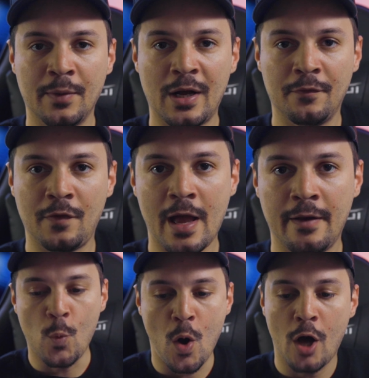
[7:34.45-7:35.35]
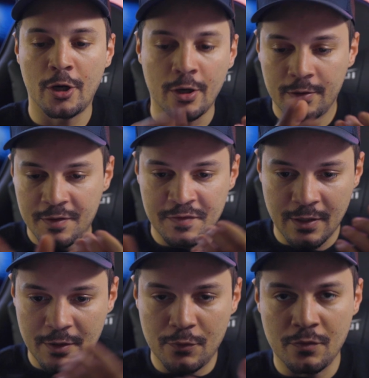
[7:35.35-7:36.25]
about that. Water is
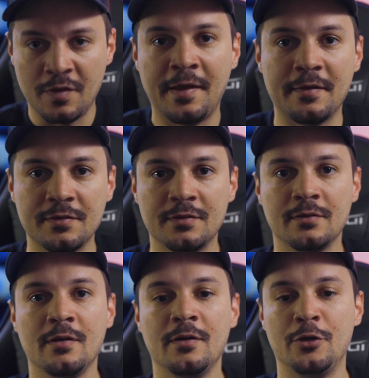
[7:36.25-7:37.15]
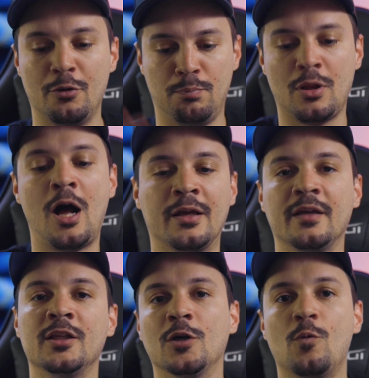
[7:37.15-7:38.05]
gonna do this. You're
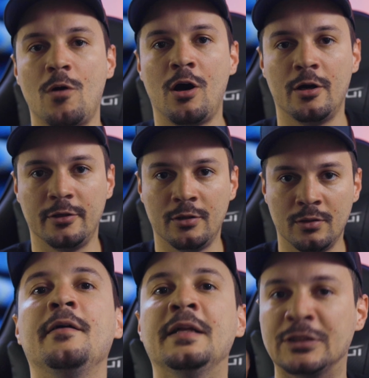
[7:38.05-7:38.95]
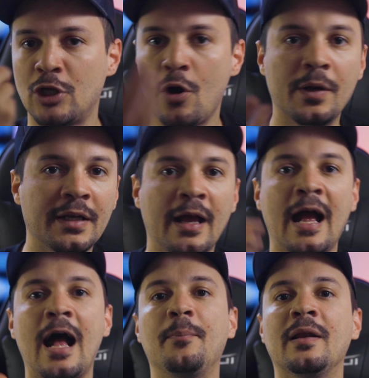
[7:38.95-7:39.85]
blocking the water. It's going to
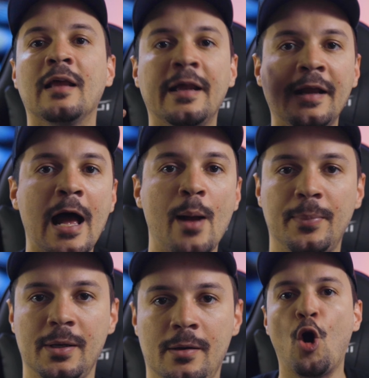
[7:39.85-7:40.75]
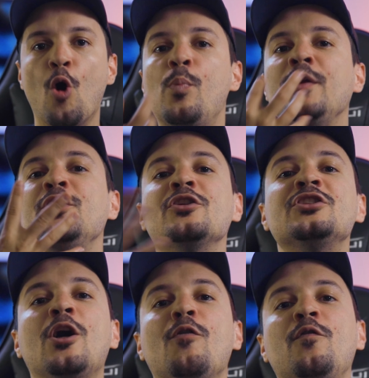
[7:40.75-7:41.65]
happen. Let it happen. Open
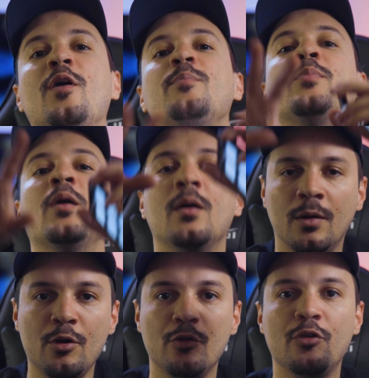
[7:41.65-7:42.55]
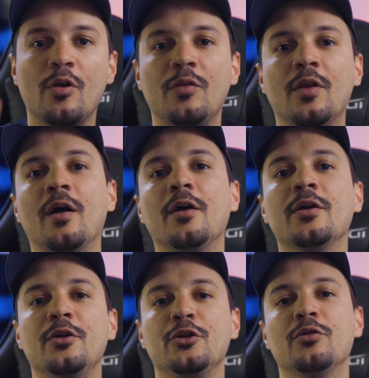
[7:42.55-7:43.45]
yourself up to the
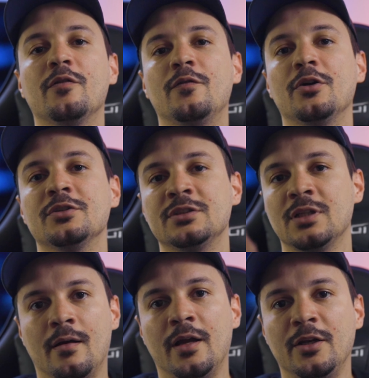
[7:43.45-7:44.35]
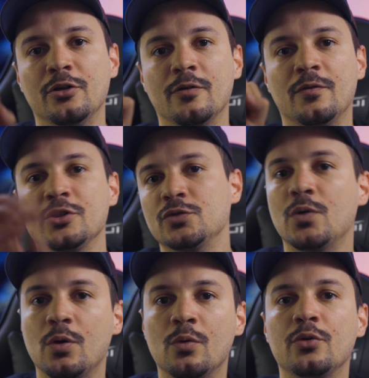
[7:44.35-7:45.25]
universe, and universe
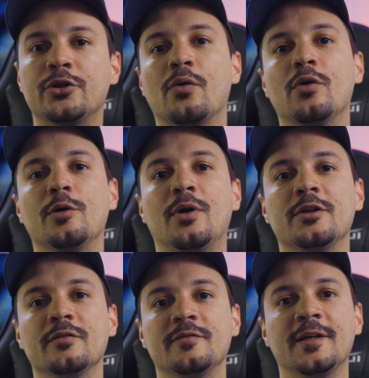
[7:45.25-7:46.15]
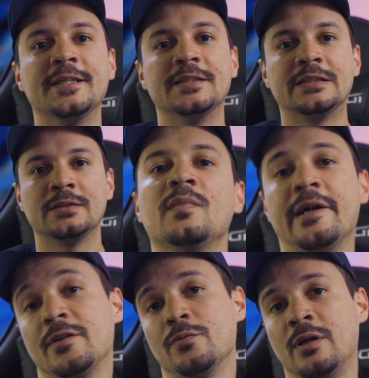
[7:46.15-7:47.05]
will throw up on your face.
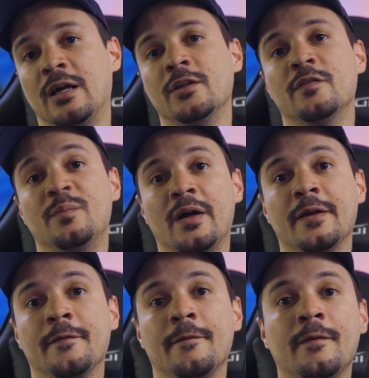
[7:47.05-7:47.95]
That's what I live by.